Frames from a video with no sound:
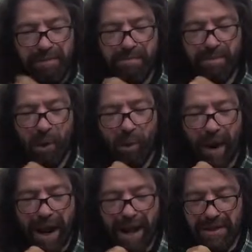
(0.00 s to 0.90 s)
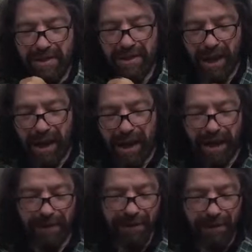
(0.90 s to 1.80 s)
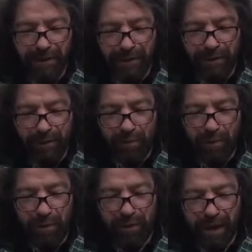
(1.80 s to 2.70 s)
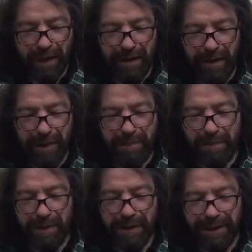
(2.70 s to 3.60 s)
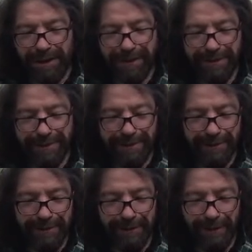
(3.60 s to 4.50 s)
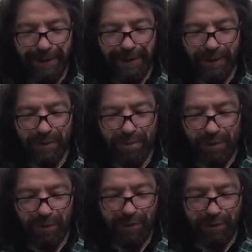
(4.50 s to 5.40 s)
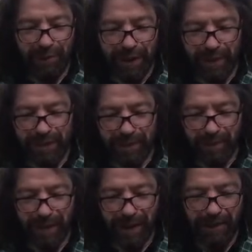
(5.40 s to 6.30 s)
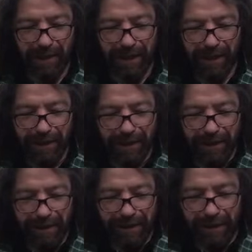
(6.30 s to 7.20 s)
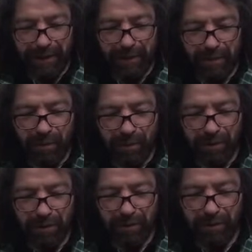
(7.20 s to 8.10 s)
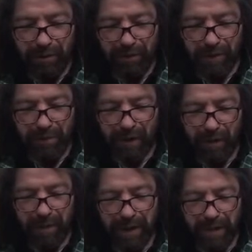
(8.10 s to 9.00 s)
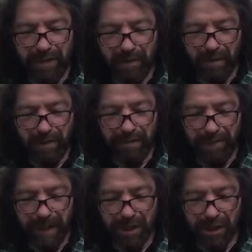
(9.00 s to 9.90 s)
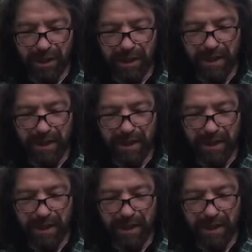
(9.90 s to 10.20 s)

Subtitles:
Boaz and Ruth end up in this beautiful relationship. Anyway, not to spoil the story for tomorrow, but I do want to mention